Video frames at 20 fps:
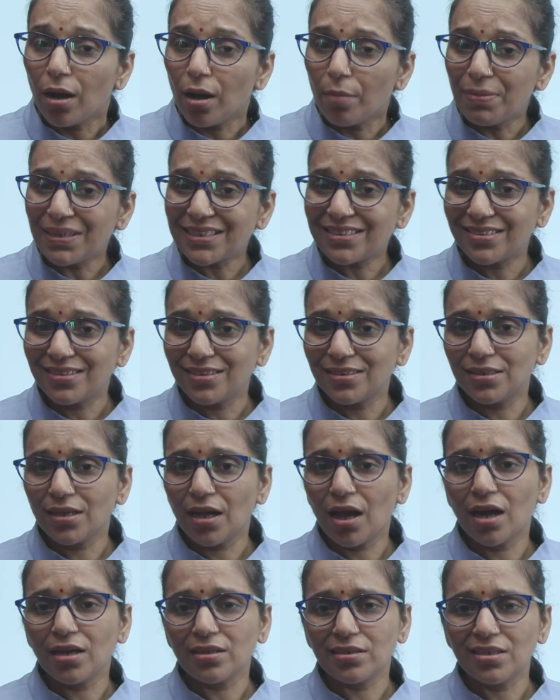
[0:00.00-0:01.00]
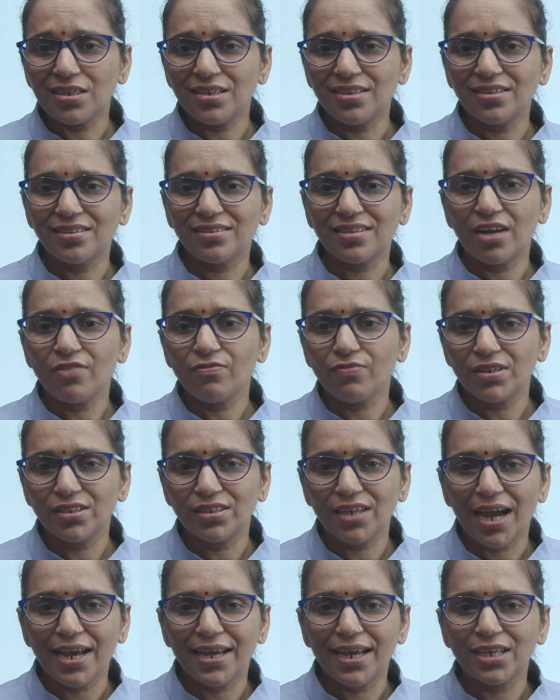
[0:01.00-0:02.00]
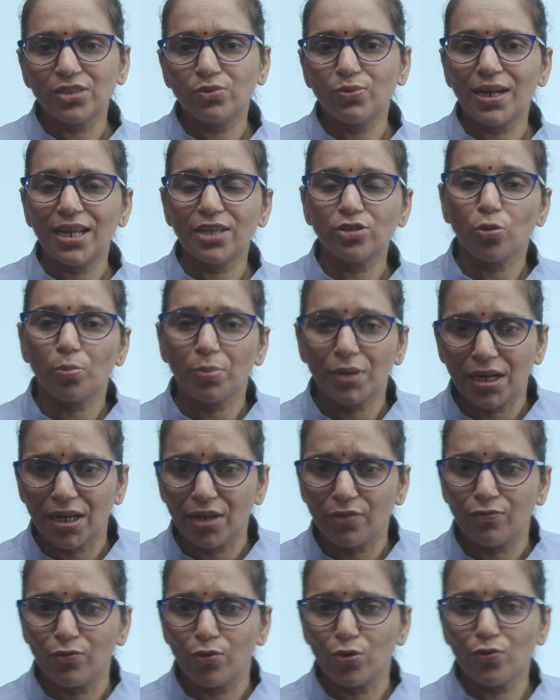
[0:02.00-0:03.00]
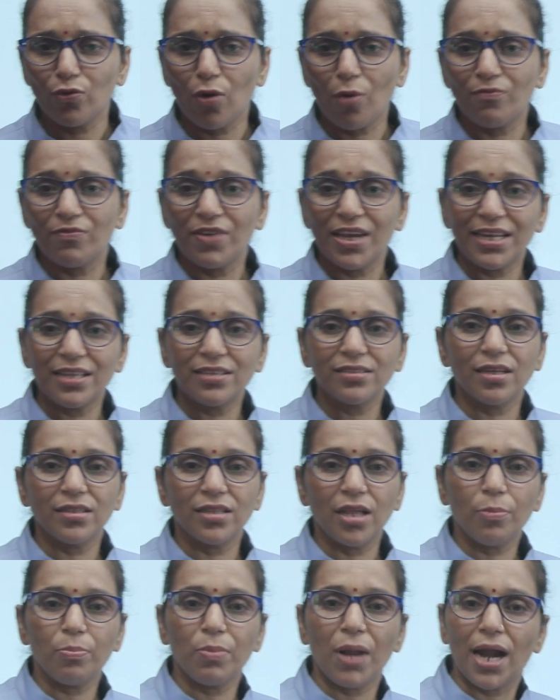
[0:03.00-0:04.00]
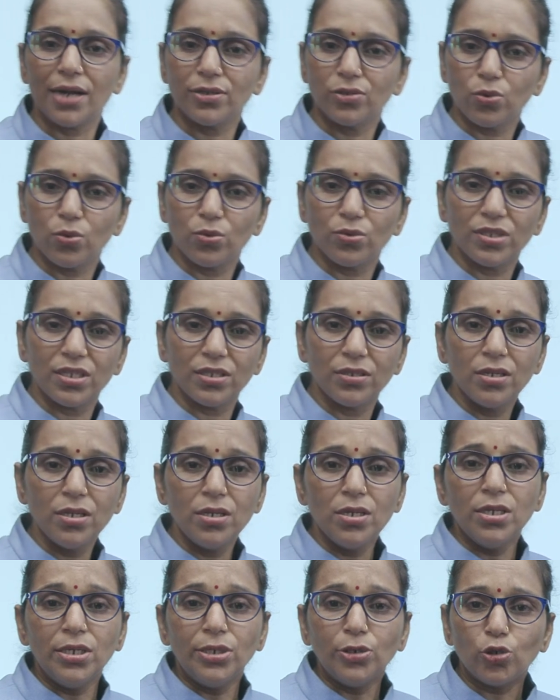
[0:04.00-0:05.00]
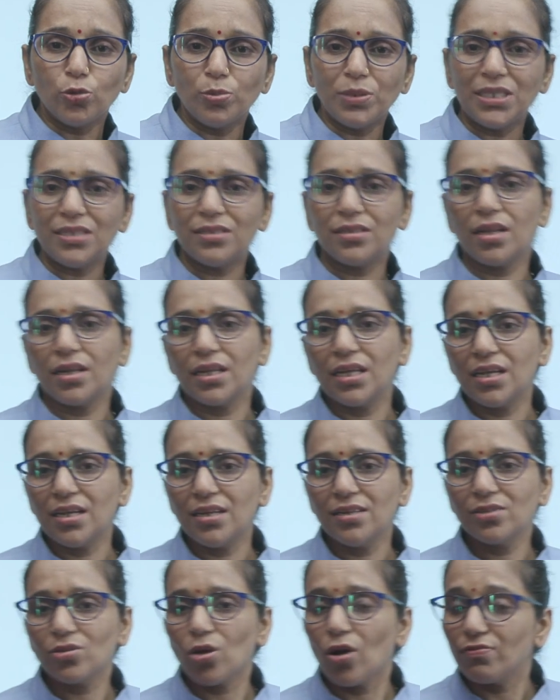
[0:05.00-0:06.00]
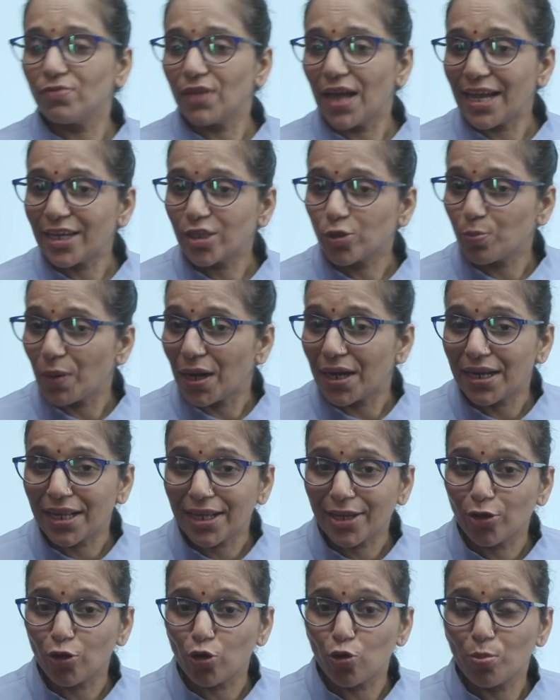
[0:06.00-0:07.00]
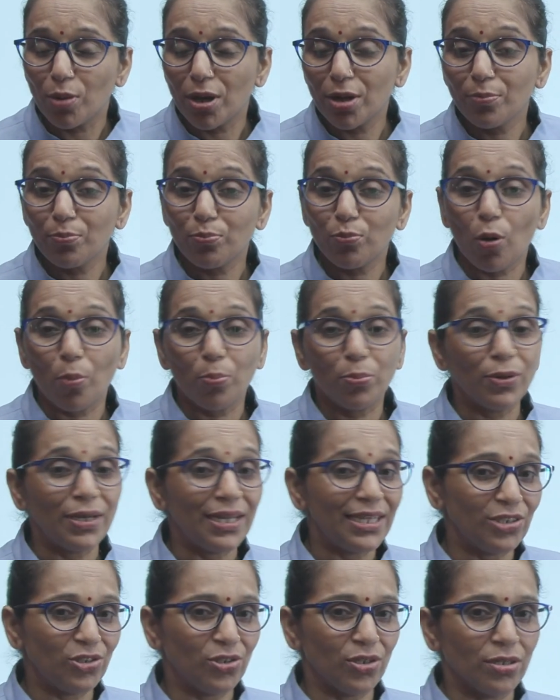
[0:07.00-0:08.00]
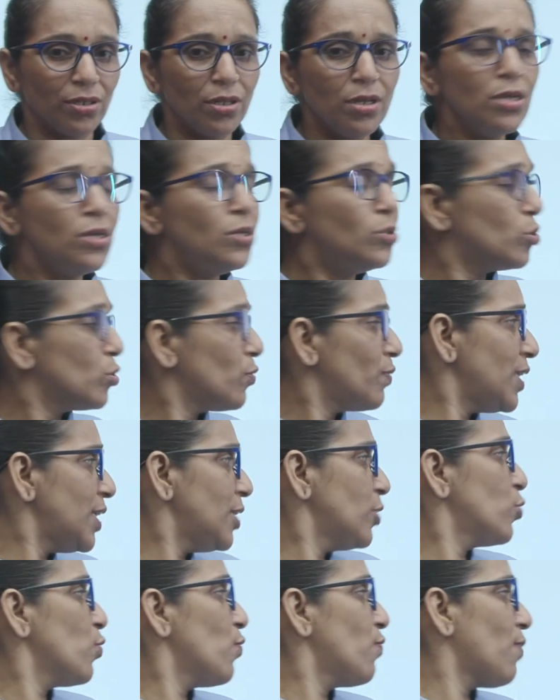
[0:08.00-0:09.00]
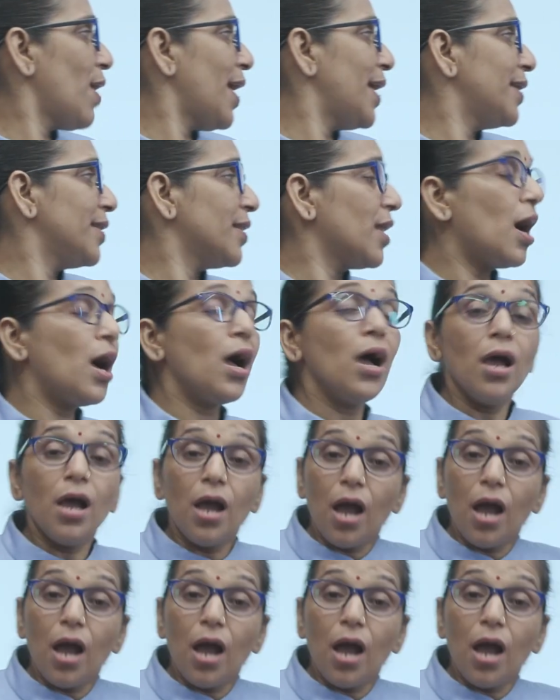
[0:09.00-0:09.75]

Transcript: bacteria, yeast and fungi, as well as obtaining food from various other plant sources to meet the needs of the expanding human population. So, we need to find the